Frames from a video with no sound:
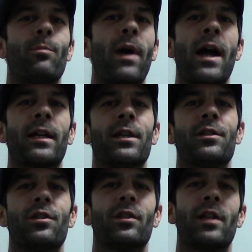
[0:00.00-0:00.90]
back
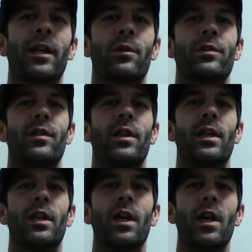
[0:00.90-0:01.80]
into the Lego
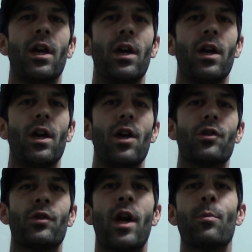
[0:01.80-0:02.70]
City.
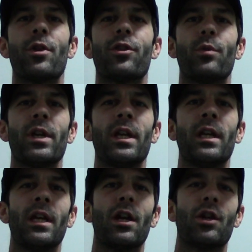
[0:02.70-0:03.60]
So number
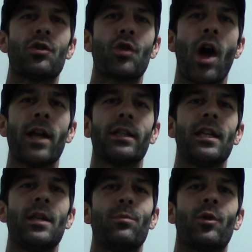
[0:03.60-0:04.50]
3, try and
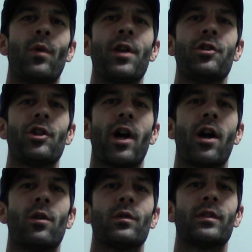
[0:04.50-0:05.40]
keep the rest of your
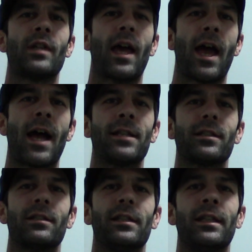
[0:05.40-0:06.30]
house as
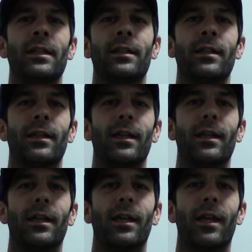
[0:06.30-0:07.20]
clean
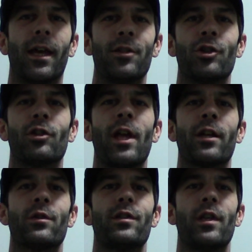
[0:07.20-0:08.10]
as your
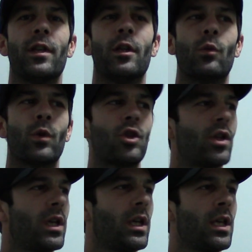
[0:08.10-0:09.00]
Lego City,
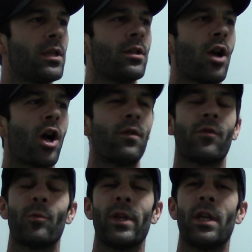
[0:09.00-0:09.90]
which isn't hard
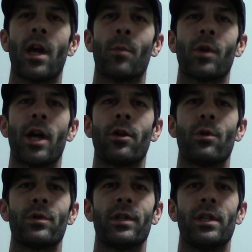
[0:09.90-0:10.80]
for me. I'm kind of
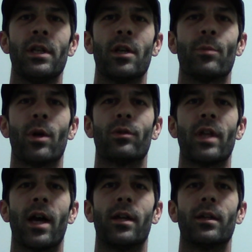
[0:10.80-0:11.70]
OCD about
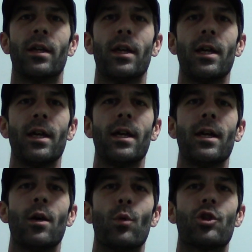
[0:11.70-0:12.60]
that.
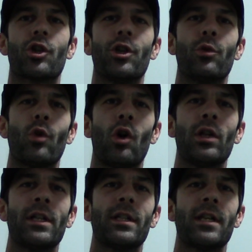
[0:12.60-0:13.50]
Which is going to roll
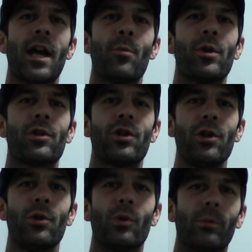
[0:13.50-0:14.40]
into number
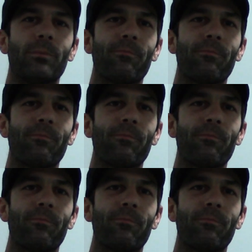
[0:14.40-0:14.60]
2.